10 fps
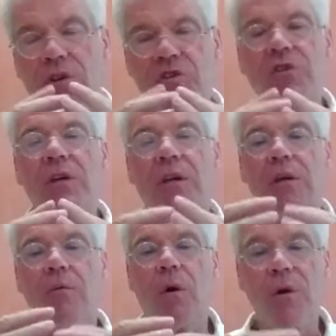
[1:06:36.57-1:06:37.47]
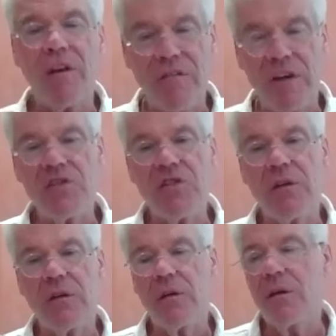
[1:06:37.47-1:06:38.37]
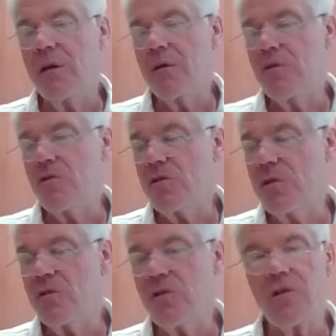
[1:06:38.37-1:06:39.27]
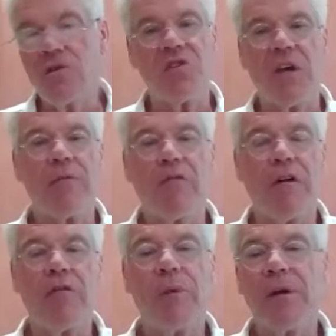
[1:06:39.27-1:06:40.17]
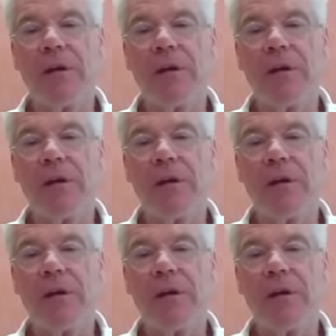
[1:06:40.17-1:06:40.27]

we see, what we invest in is, is is the same for everybody.